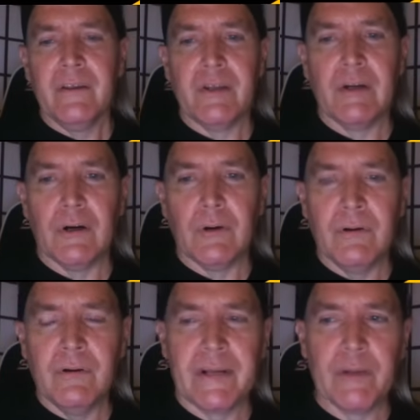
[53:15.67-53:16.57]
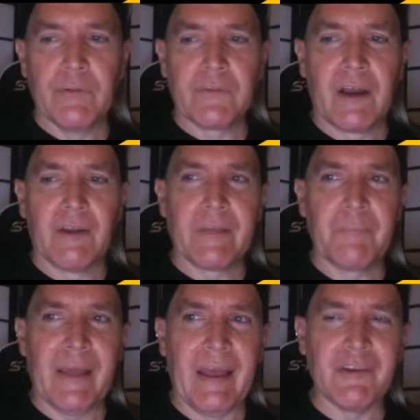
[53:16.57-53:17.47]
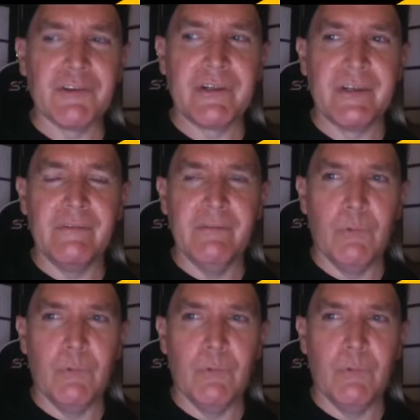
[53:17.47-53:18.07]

you know, and he was this kind of like passionate,